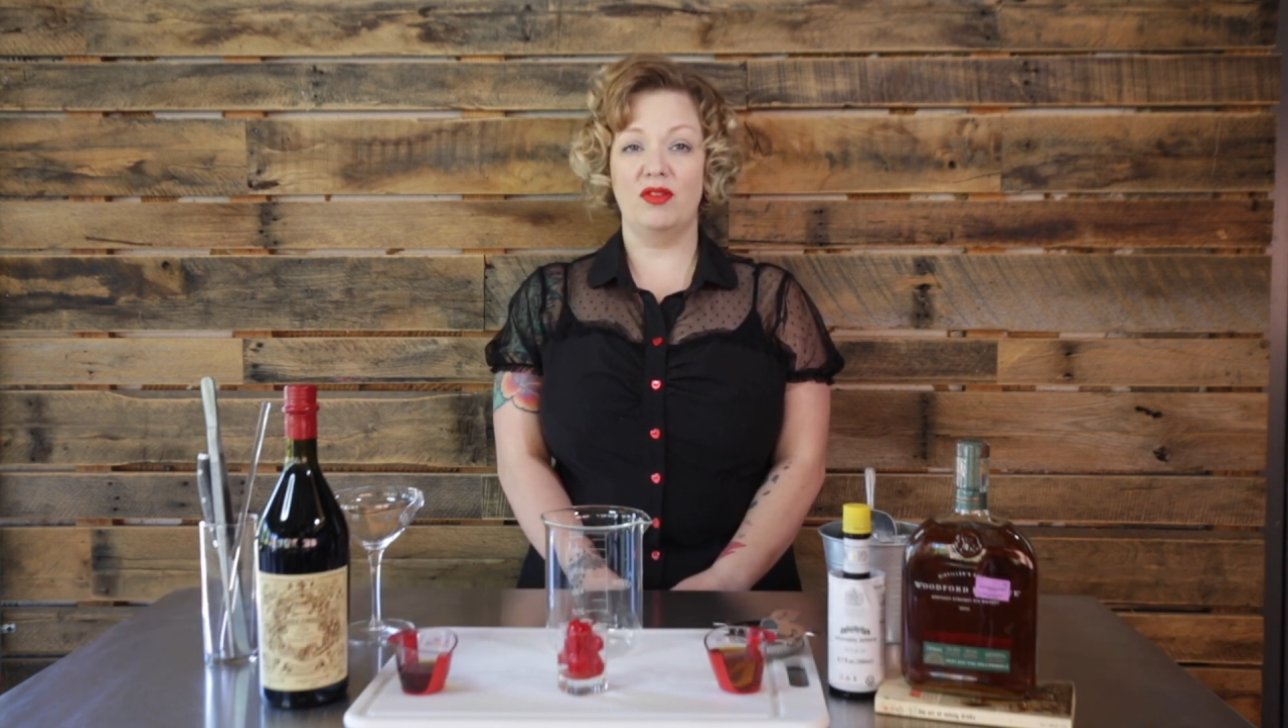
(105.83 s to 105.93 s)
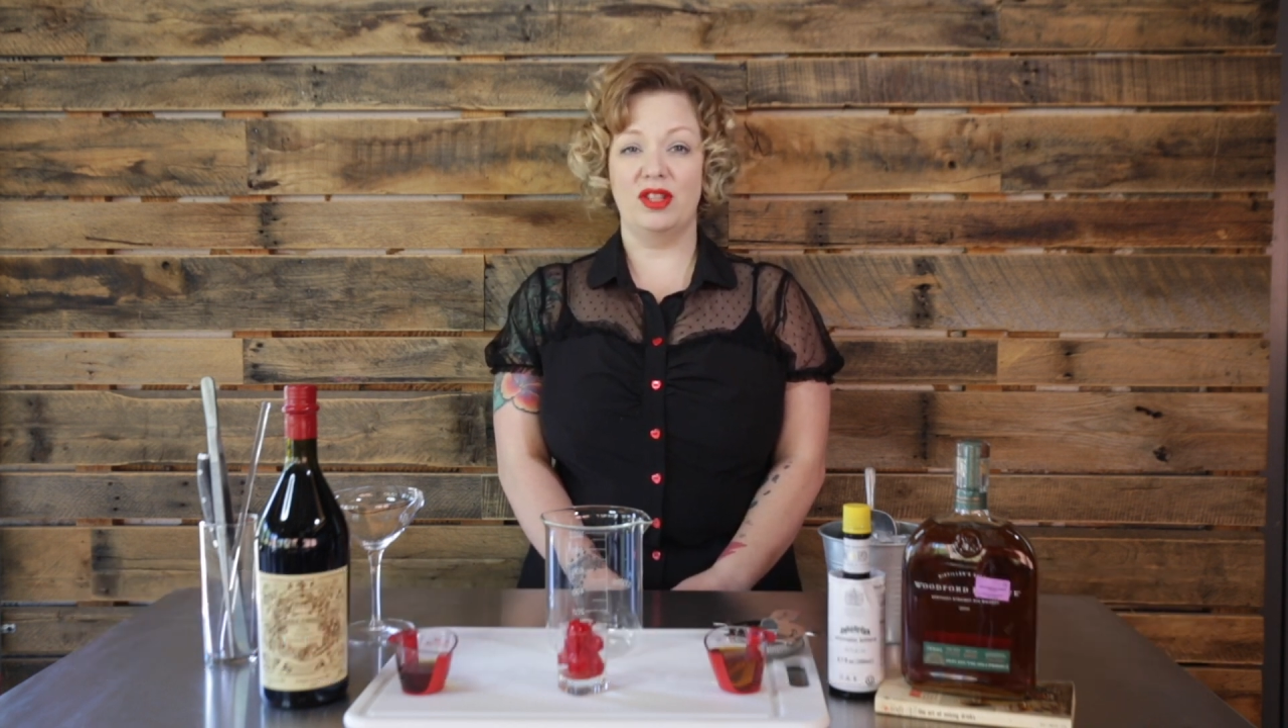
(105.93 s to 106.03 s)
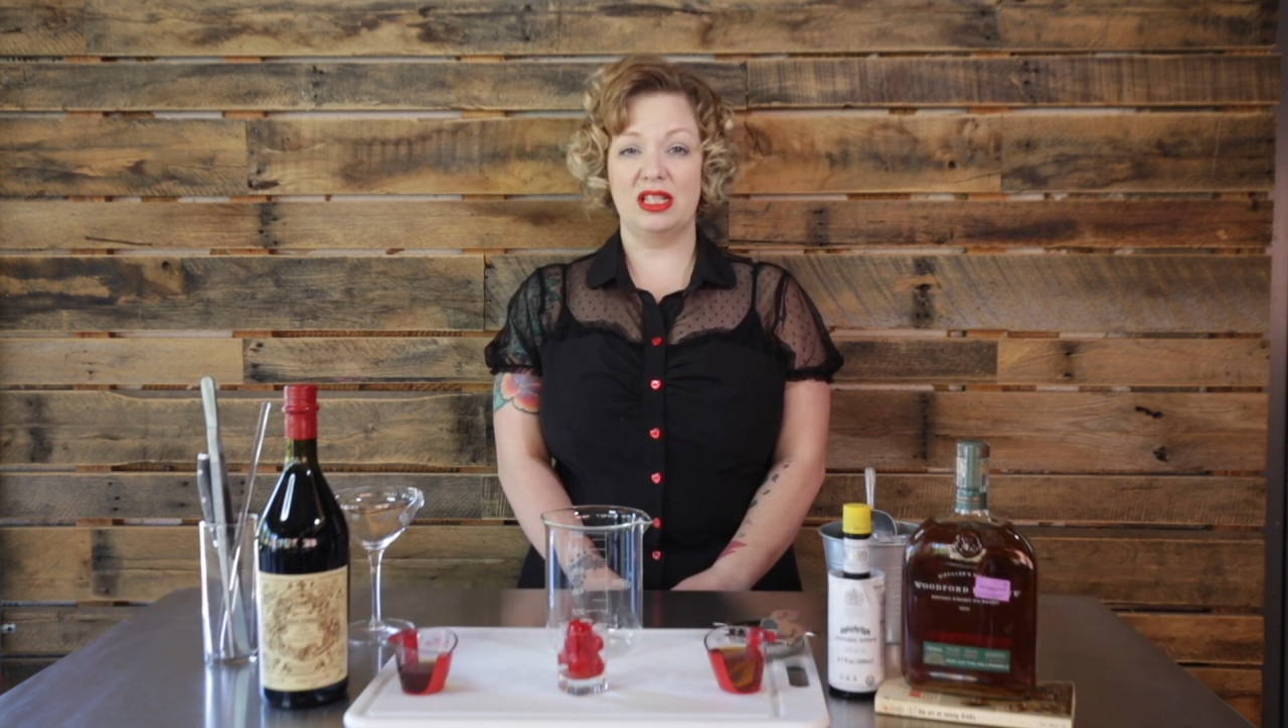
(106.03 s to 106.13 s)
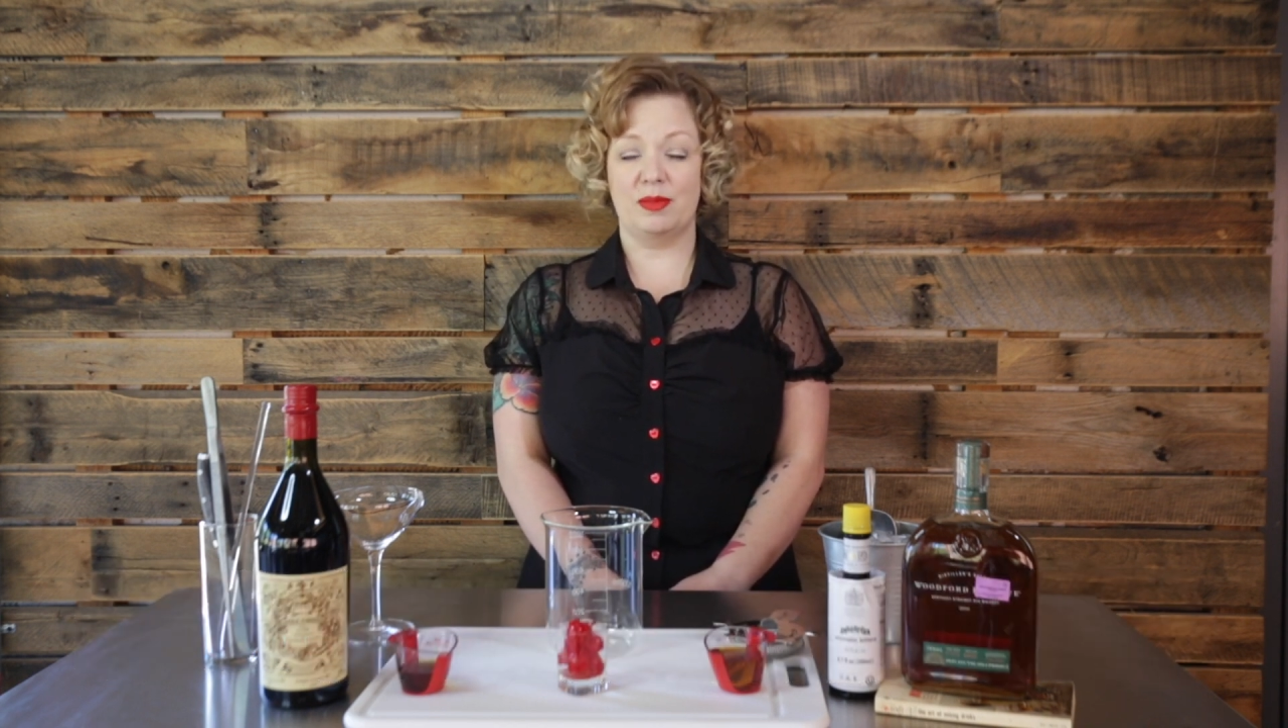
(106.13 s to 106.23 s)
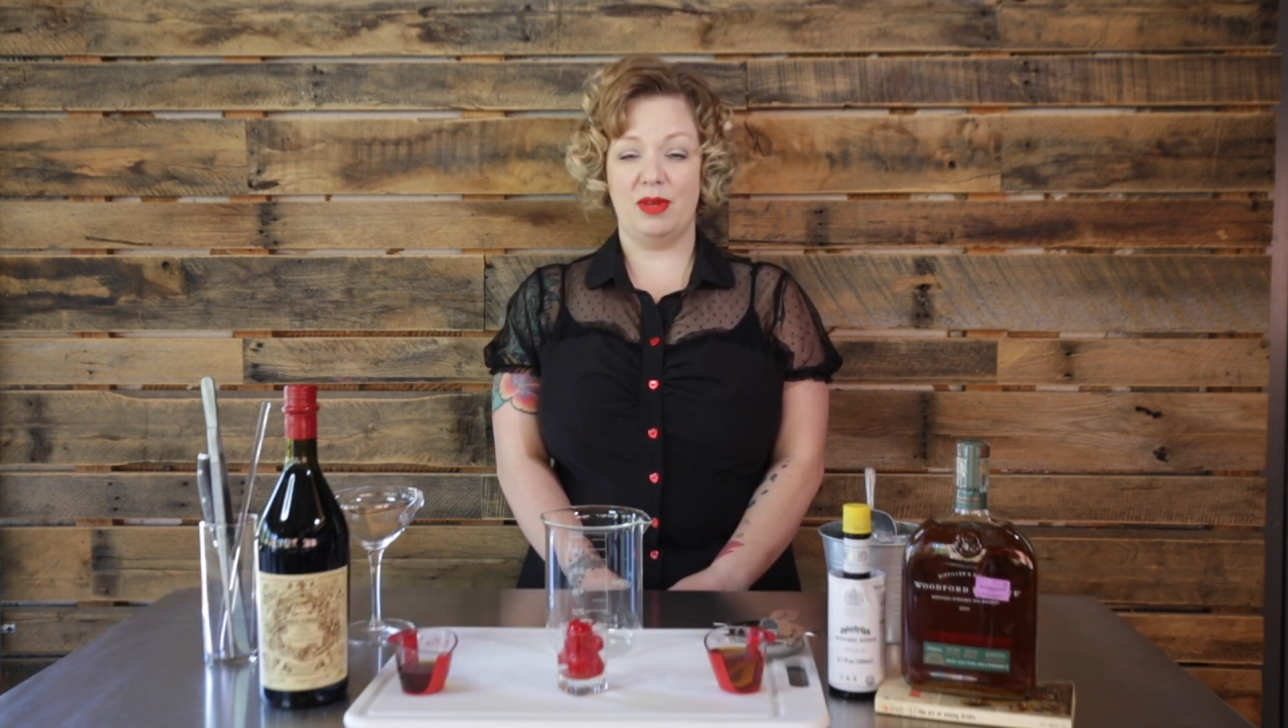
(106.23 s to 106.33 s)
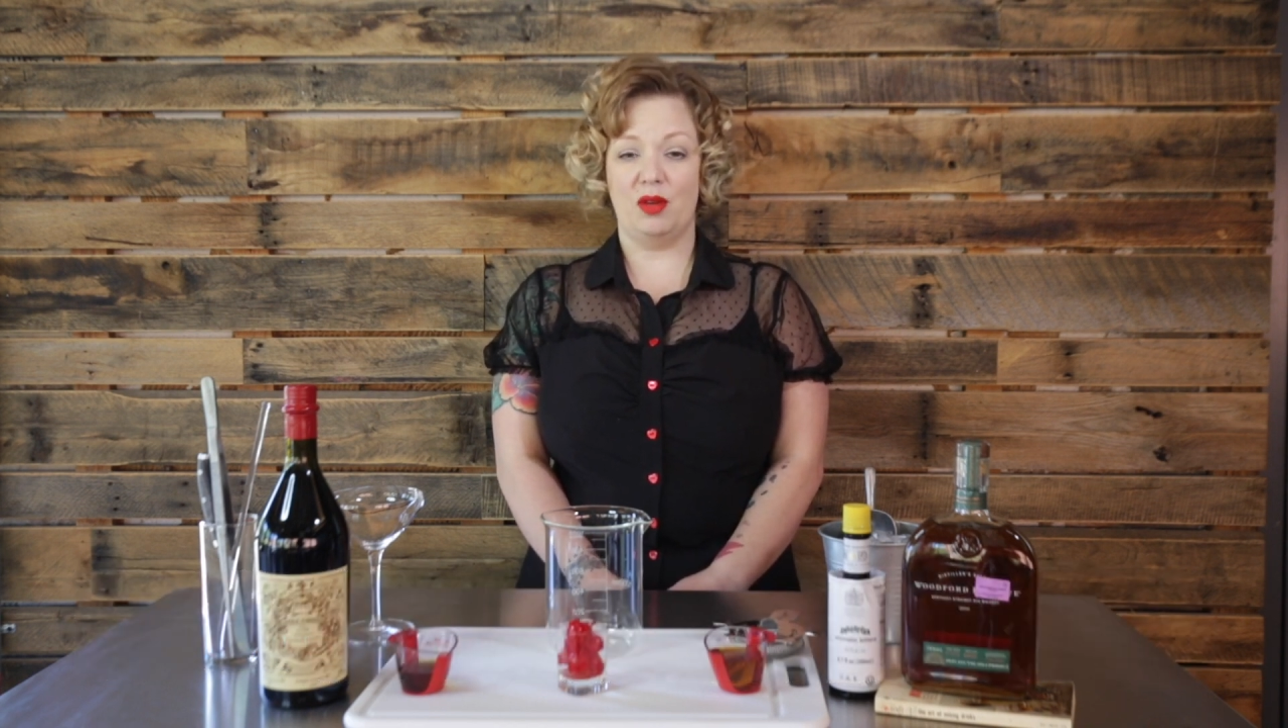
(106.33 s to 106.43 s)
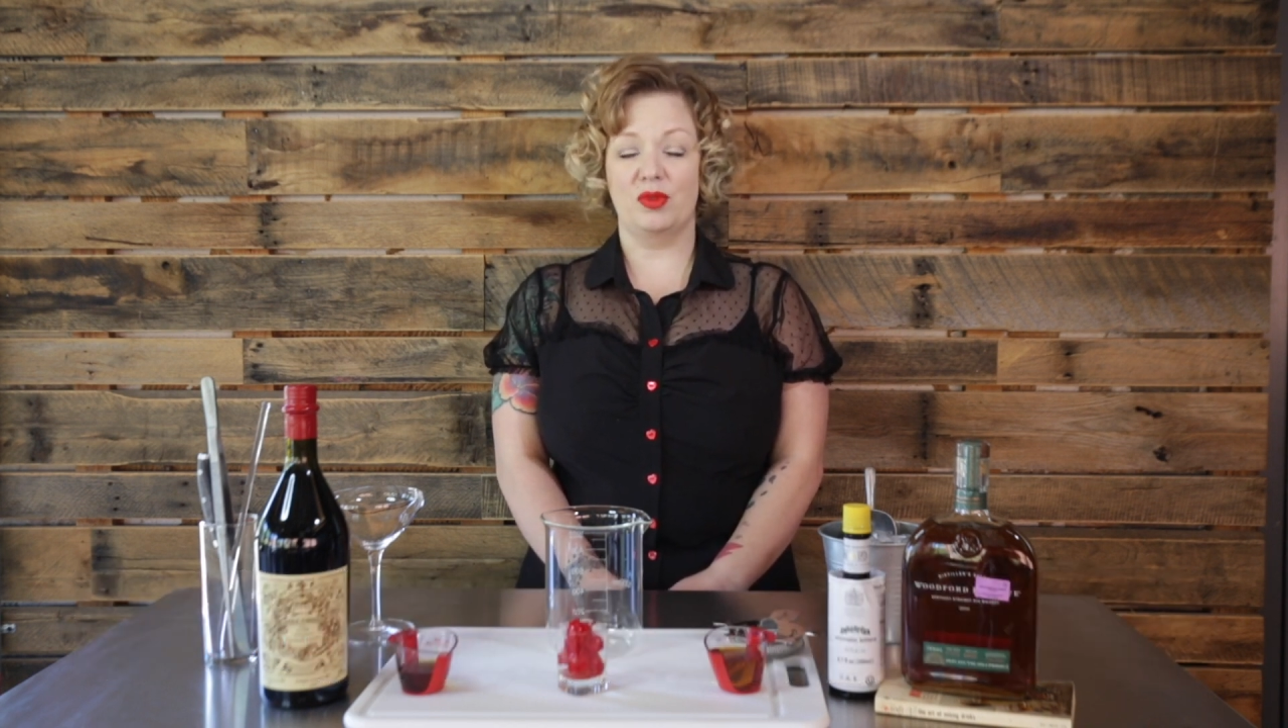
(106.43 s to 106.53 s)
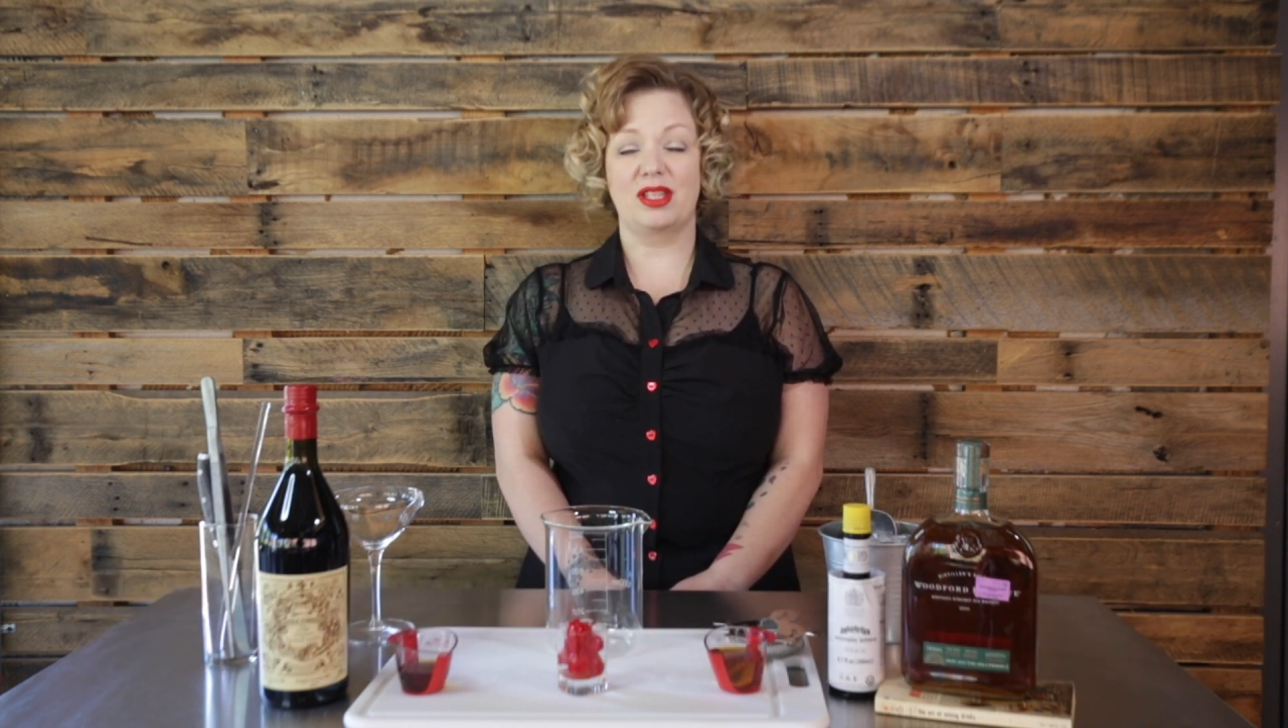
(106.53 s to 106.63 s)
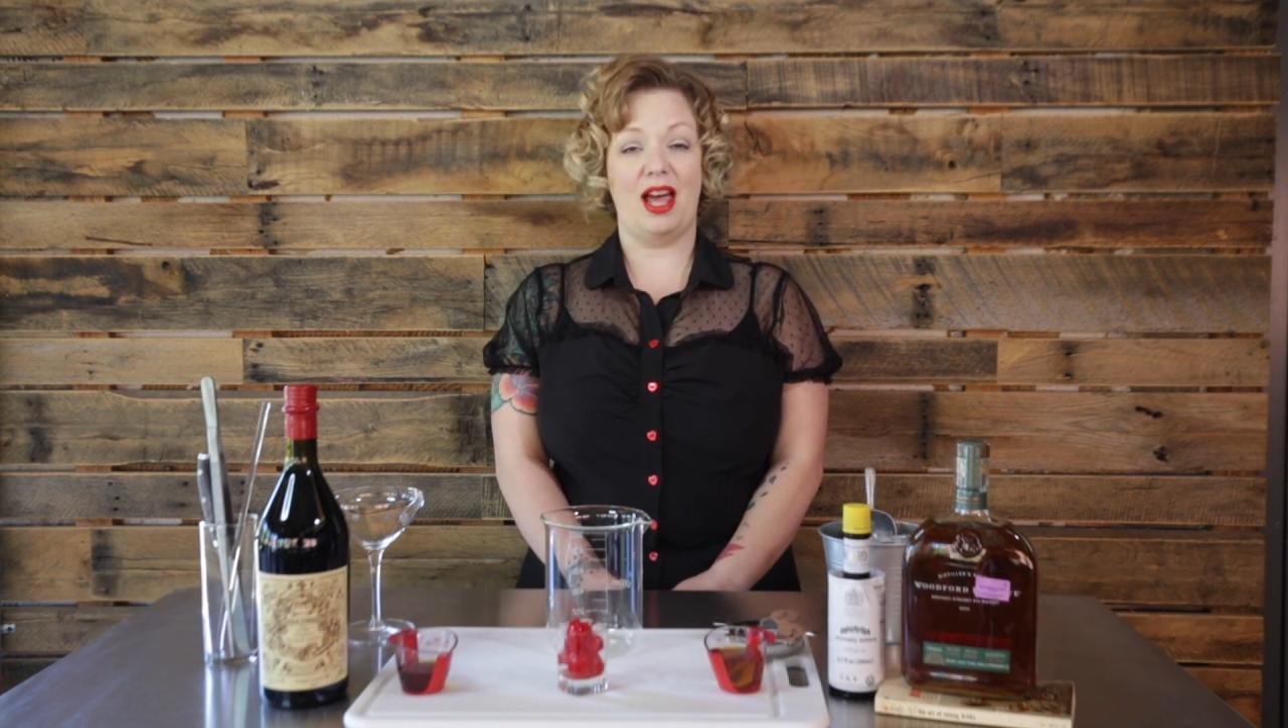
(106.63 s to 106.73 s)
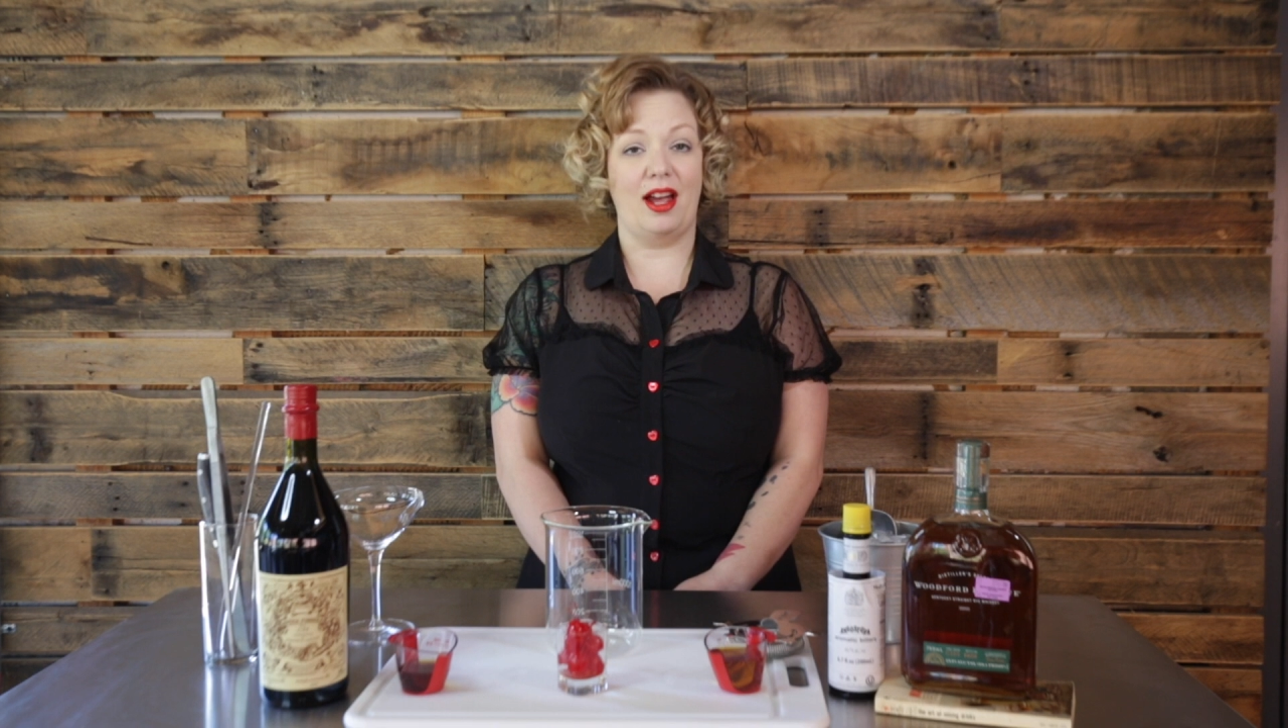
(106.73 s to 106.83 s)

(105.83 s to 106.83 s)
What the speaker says: of these men was